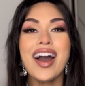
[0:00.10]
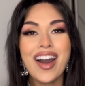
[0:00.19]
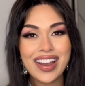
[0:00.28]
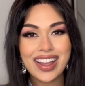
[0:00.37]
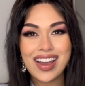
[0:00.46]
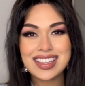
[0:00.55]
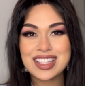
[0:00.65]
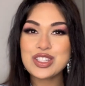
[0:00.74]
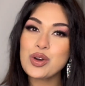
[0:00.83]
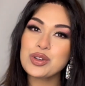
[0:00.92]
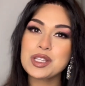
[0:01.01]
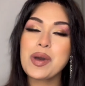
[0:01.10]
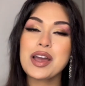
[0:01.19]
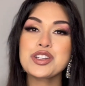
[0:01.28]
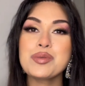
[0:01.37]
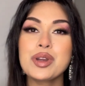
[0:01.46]
Hi guys, this is Dr.
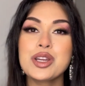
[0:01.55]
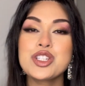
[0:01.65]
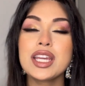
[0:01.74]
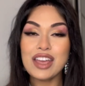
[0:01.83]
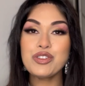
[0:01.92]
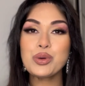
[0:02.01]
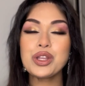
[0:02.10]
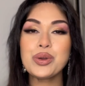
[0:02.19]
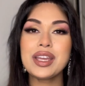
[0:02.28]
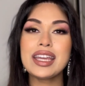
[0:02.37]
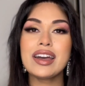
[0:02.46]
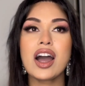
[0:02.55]
Bhasha Mukherjee. If you're new here,